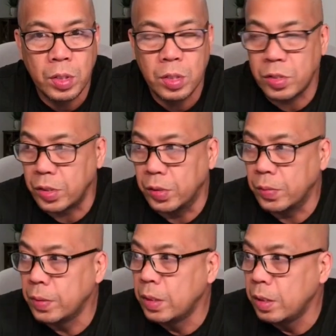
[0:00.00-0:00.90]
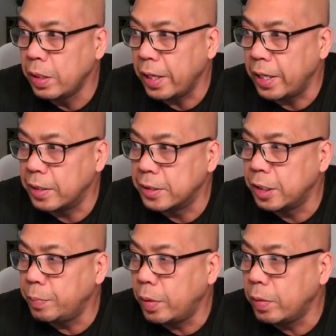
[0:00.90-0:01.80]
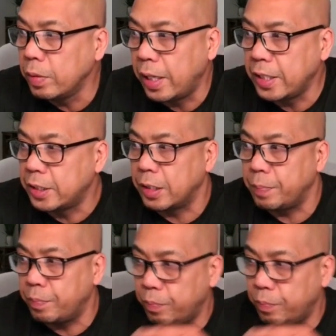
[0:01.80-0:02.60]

So, and Zippo lines up